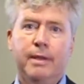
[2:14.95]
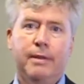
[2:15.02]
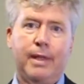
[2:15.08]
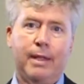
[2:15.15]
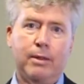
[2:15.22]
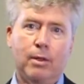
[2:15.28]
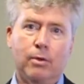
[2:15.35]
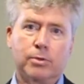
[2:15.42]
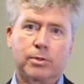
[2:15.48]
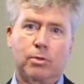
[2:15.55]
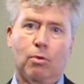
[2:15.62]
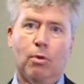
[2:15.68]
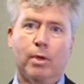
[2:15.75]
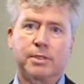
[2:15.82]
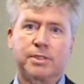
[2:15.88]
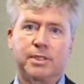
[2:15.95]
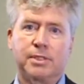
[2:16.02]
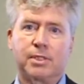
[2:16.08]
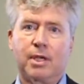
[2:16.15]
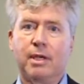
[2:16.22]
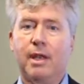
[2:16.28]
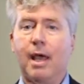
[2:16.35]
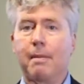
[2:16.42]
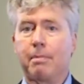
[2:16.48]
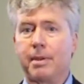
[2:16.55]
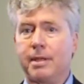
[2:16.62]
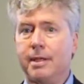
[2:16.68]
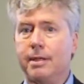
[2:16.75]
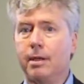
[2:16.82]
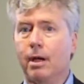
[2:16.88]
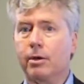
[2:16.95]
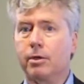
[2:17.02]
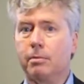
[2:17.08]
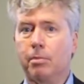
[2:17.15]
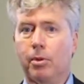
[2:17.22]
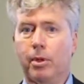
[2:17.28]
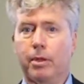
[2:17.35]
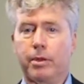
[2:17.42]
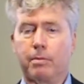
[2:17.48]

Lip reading: then those losses cannot be deductible on